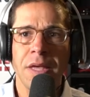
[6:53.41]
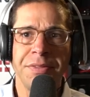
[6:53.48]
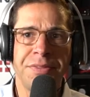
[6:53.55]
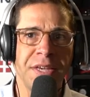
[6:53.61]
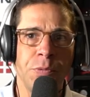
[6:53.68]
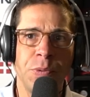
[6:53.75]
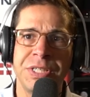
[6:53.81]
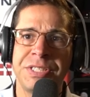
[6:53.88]

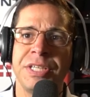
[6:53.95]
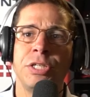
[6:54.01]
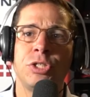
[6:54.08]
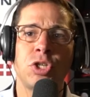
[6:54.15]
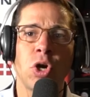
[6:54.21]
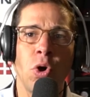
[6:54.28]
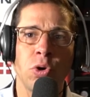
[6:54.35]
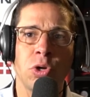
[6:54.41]
did we see
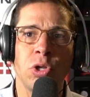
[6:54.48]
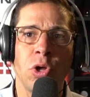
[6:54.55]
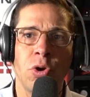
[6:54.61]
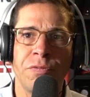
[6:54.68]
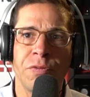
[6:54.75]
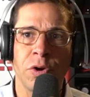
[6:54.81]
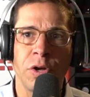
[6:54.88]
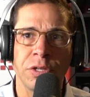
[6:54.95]
total
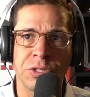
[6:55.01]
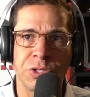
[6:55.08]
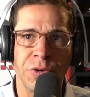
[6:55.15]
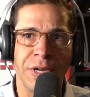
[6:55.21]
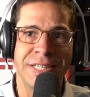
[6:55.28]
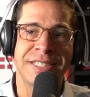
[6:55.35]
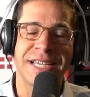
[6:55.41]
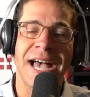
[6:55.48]
overall
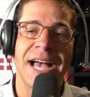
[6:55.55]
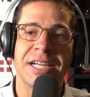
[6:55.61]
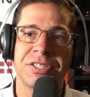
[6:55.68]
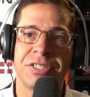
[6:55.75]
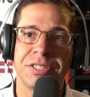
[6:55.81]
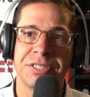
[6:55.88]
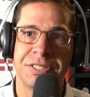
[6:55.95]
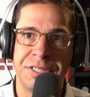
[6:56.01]

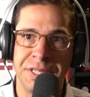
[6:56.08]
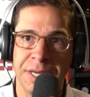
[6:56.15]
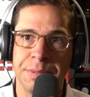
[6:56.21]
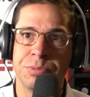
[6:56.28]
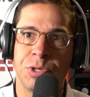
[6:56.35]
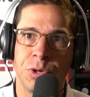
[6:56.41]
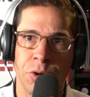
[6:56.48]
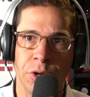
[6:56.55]
transactions
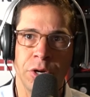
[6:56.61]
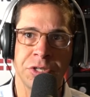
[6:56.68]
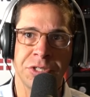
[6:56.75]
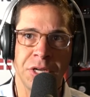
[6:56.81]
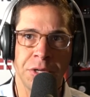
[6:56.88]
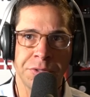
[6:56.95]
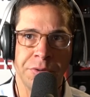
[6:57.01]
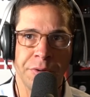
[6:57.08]
dip during our
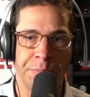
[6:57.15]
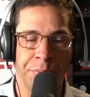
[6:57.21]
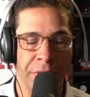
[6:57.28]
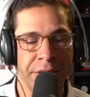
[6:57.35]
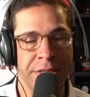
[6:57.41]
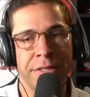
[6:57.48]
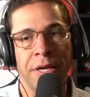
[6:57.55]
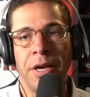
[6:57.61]
shelter in
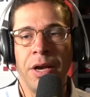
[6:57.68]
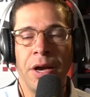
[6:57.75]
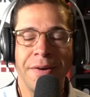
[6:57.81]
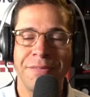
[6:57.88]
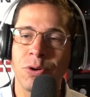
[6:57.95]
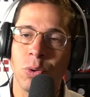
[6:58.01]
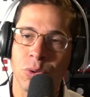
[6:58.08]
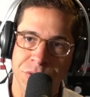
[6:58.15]
place?
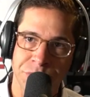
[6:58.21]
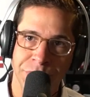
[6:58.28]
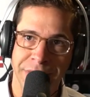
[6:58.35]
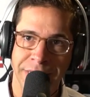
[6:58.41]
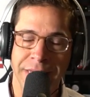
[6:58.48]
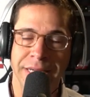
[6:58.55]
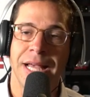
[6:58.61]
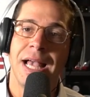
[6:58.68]
Of course we
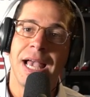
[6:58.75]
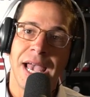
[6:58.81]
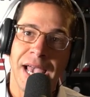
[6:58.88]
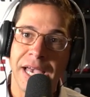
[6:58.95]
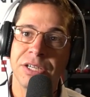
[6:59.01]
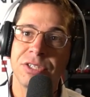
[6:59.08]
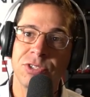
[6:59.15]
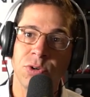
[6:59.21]
did,
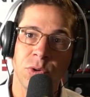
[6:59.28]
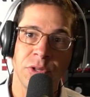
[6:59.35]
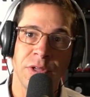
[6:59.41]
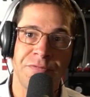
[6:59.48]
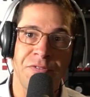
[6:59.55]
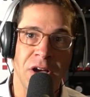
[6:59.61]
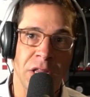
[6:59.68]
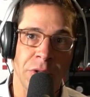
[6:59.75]
and
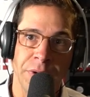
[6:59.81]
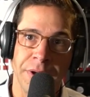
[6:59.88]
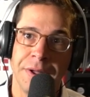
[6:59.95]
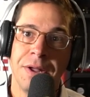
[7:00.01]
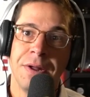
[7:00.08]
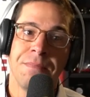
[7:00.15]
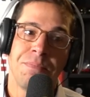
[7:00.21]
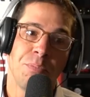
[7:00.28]
shortly following.
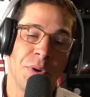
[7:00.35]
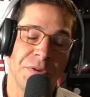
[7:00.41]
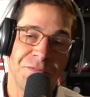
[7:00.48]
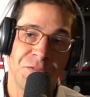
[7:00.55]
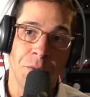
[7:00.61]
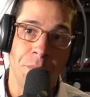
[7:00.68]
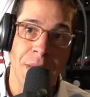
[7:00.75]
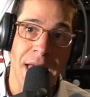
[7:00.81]
But
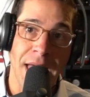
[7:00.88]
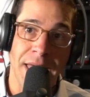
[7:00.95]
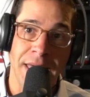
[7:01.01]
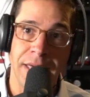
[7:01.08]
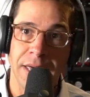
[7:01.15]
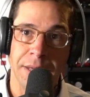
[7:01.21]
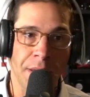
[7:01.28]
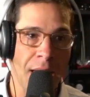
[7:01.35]
for
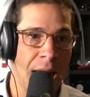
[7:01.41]
May, and